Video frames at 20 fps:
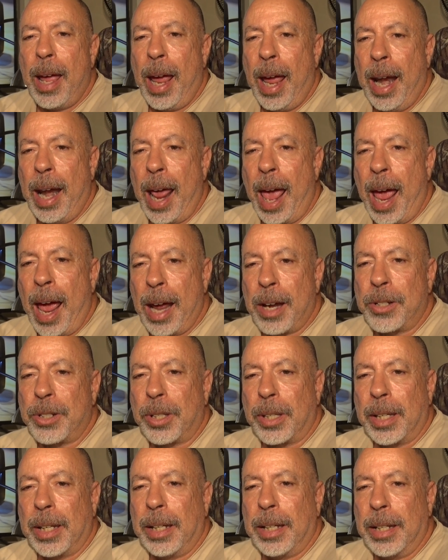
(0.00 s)
It
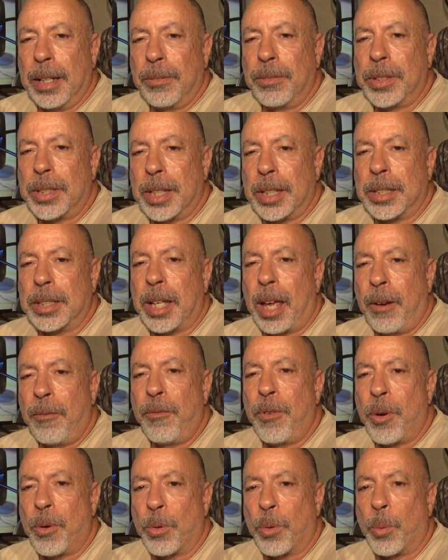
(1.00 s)
actually gives this
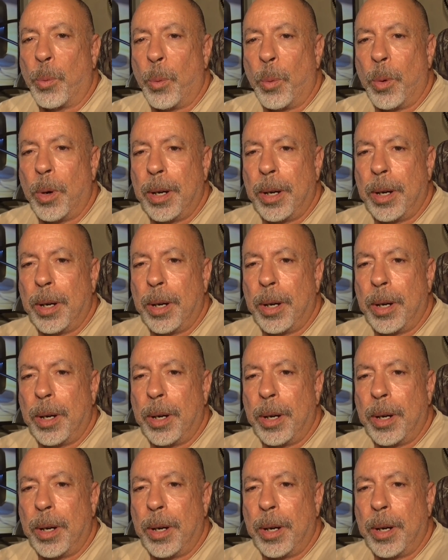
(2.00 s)
headphone